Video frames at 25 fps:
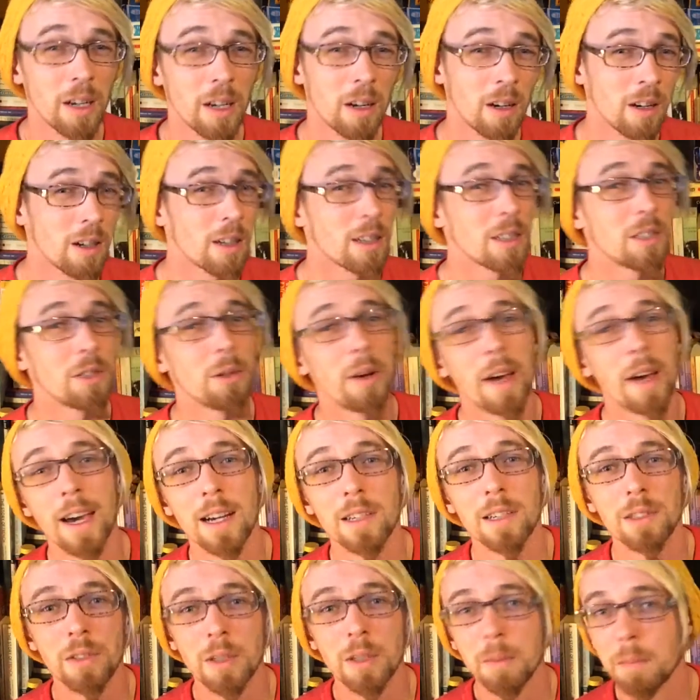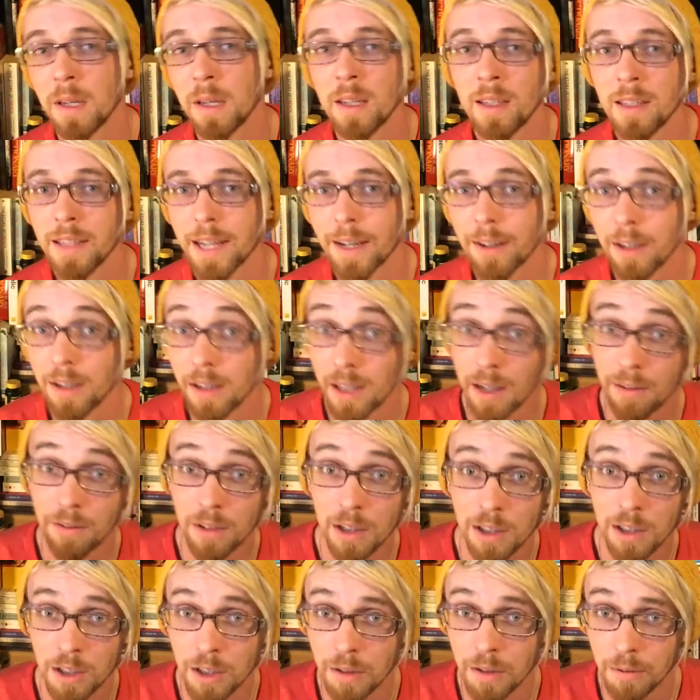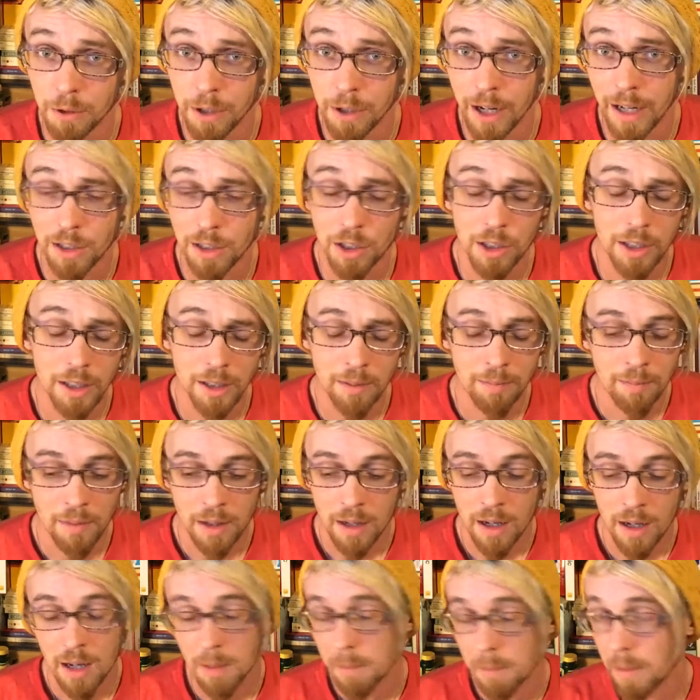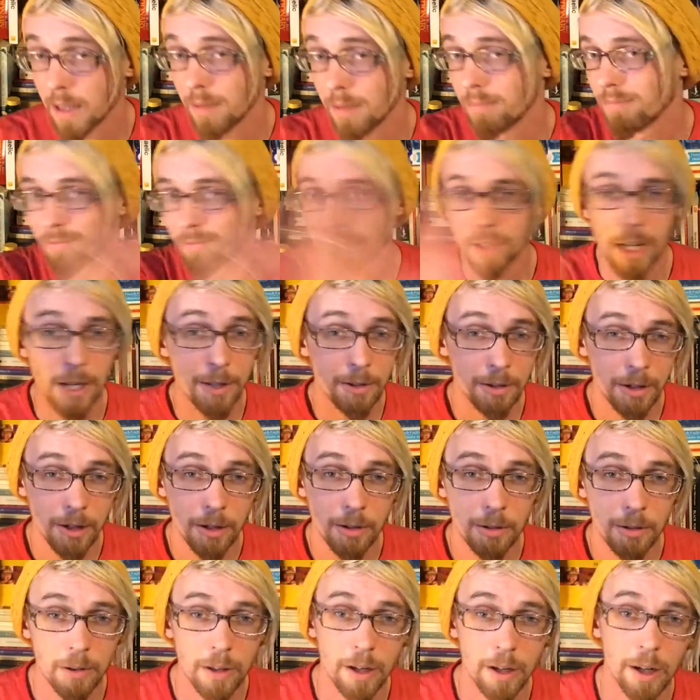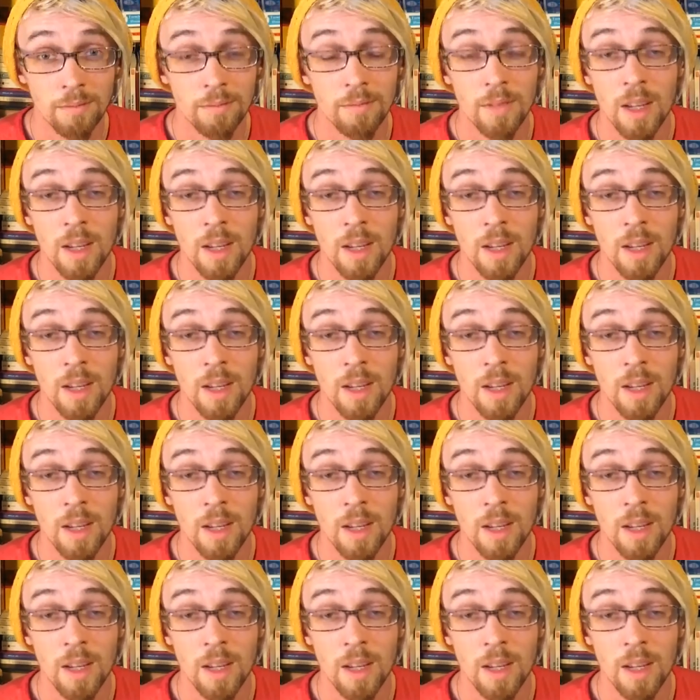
hard to actually pin down a definition of tragedy, but neither here nor there.